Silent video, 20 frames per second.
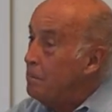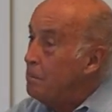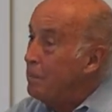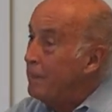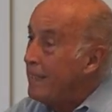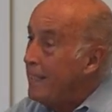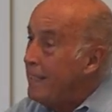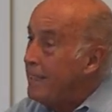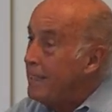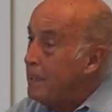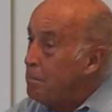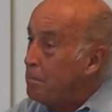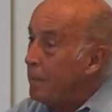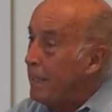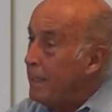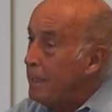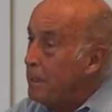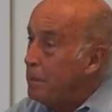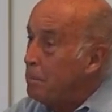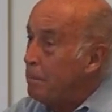Plenty,
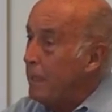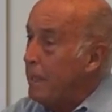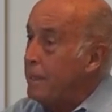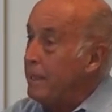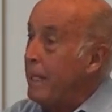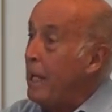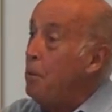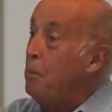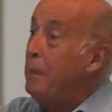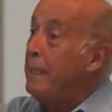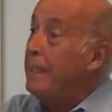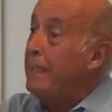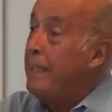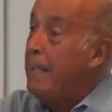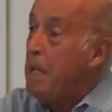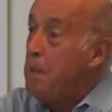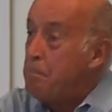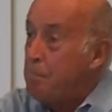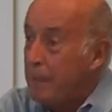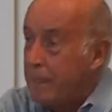plenty, plenty. And we
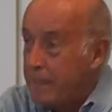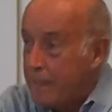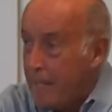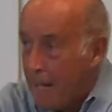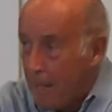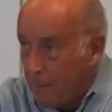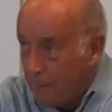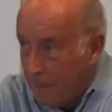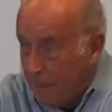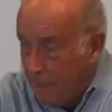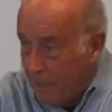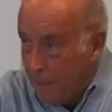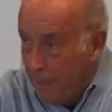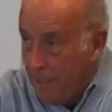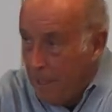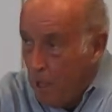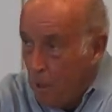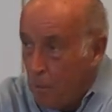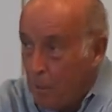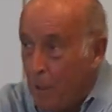keep it down there.
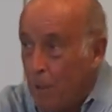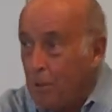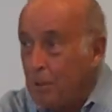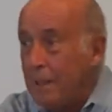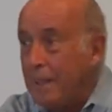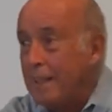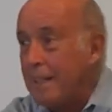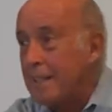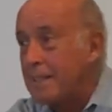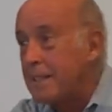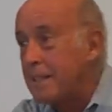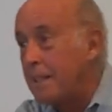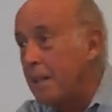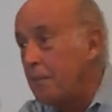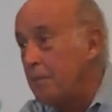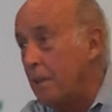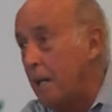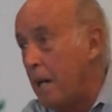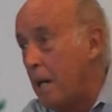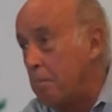We only let
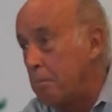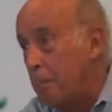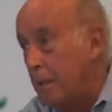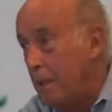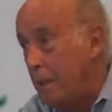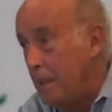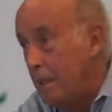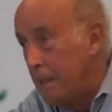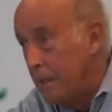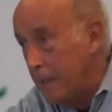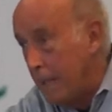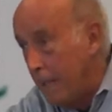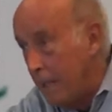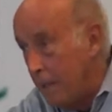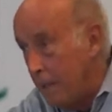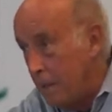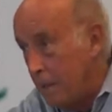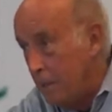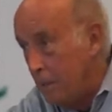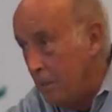stuff up
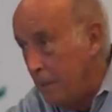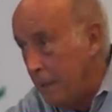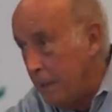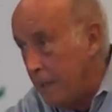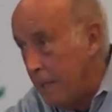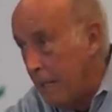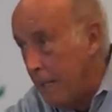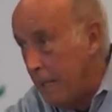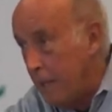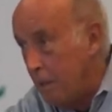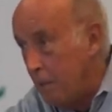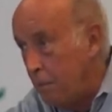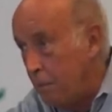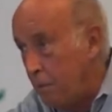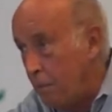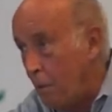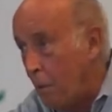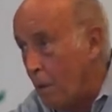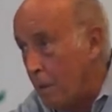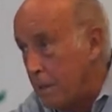that we can
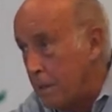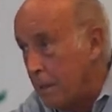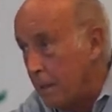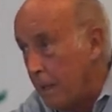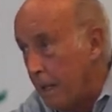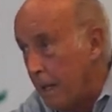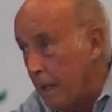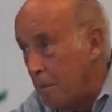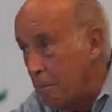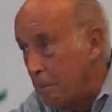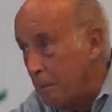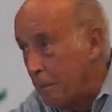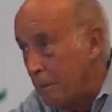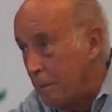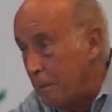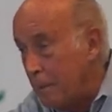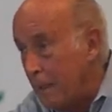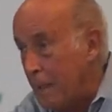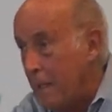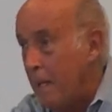afford to let up
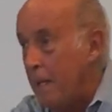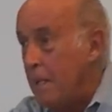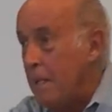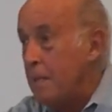right?